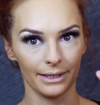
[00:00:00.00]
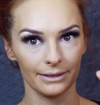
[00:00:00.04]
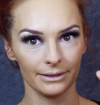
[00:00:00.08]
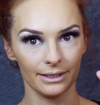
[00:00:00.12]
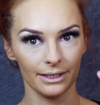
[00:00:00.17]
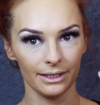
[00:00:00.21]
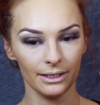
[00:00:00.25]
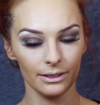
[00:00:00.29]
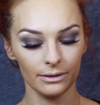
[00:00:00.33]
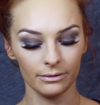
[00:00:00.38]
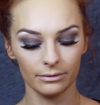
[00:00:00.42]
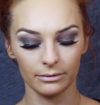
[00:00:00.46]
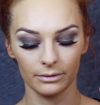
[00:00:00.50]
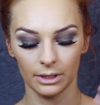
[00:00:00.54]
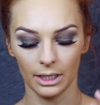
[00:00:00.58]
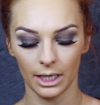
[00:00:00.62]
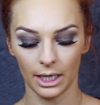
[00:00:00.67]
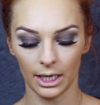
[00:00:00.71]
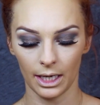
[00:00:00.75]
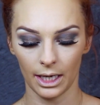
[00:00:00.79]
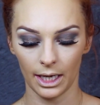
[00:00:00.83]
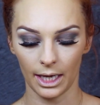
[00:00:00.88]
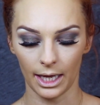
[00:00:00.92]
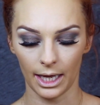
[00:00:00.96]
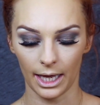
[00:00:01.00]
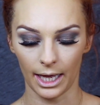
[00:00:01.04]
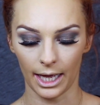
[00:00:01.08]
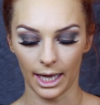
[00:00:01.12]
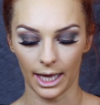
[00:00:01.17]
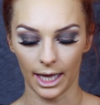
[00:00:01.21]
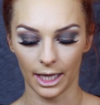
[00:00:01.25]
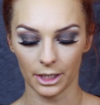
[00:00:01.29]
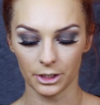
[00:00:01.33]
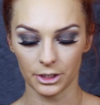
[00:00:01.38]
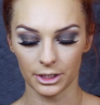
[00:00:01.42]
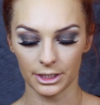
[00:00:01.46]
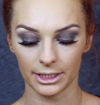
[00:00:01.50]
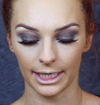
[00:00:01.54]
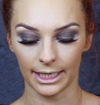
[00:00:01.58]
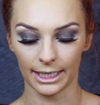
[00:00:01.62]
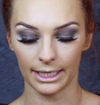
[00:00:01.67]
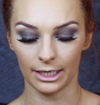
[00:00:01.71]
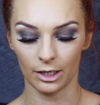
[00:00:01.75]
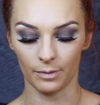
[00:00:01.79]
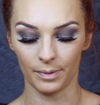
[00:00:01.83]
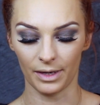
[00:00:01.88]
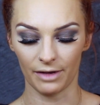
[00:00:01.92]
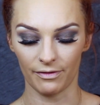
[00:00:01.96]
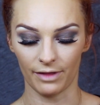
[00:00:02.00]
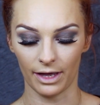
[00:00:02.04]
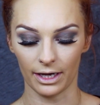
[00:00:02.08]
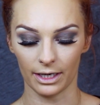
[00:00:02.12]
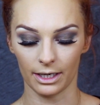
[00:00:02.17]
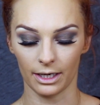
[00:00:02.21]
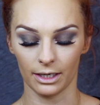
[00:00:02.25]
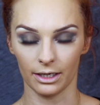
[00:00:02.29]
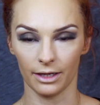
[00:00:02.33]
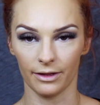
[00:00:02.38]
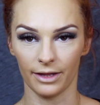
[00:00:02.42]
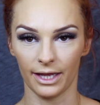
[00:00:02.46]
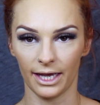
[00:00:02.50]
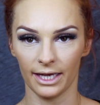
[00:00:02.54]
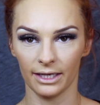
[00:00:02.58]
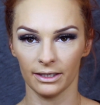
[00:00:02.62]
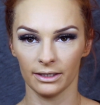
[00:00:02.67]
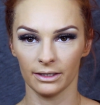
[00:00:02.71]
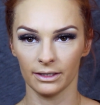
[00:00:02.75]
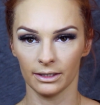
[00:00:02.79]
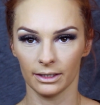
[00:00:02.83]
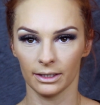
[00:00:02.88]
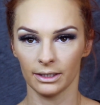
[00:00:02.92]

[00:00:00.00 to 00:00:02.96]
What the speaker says: Amazing. And just take a little bit of that colour there,